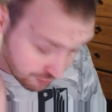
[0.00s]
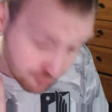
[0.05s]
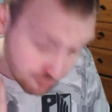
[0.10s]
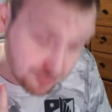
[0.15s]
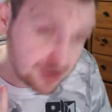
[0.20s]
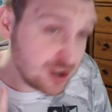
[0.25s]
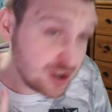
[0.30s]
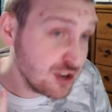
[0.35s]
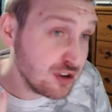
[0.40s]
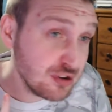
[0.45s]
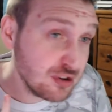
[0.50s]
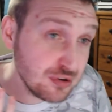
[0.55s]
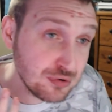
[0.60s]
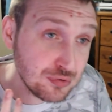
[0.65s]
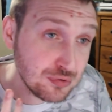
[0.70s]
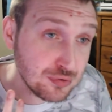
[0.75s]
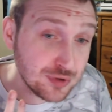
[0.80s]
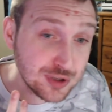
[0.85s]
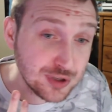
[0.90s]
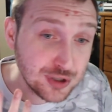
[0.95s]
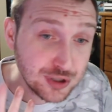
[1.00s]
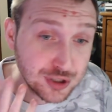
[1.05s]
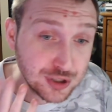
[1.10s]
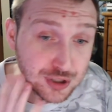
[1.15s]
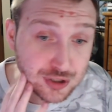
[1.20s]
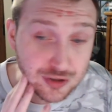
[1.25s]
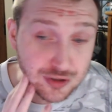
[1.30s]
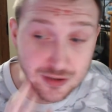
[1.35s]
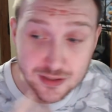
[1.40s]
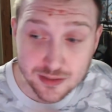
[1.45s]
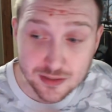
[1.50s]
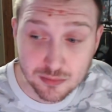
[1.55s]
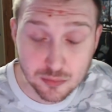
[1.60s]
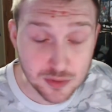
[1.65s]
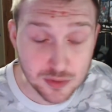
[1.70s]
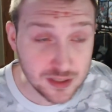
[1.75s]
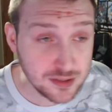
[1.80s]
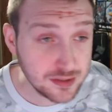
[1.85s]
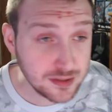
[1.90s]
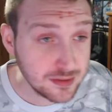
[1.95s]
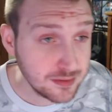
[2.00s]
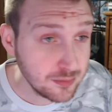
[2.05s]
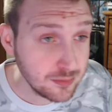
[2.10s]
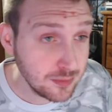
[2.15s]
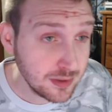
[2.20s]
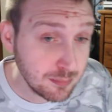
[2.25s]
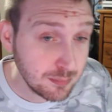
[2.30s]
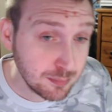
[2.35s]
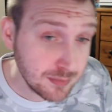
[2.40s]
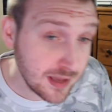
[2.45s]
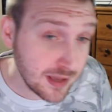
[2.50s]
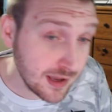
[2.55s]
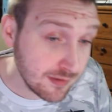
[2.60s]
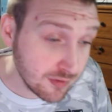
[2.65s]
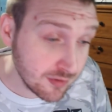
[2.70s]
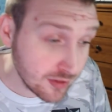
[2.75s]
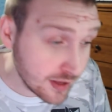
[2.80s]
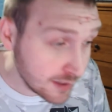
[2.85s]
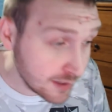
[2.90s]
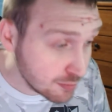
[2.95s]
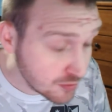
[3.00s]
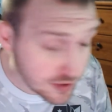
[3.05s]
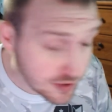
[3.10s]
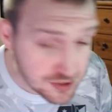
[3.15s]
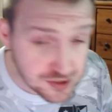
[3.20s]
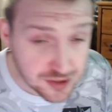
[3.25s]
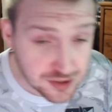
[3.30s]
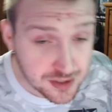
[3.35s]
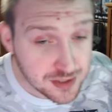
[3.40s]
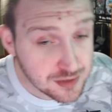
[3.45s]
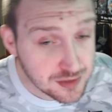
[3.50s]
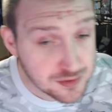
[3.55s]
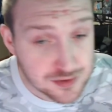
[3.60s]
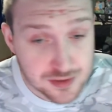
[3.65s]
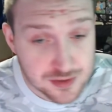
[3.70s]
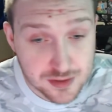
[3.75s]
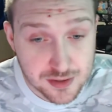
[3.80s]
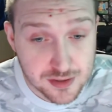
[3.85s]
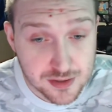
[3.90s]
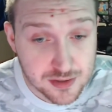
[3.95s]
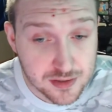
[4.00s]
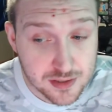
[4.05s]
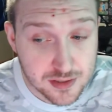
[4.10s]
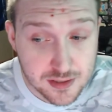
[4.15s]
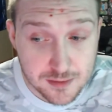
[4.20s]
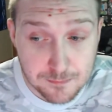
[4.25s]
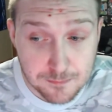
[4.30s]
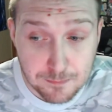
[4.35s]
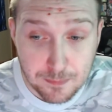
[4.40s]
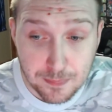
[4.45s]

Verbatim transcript: real, real early. We we gave a lot of pressure to Houston early,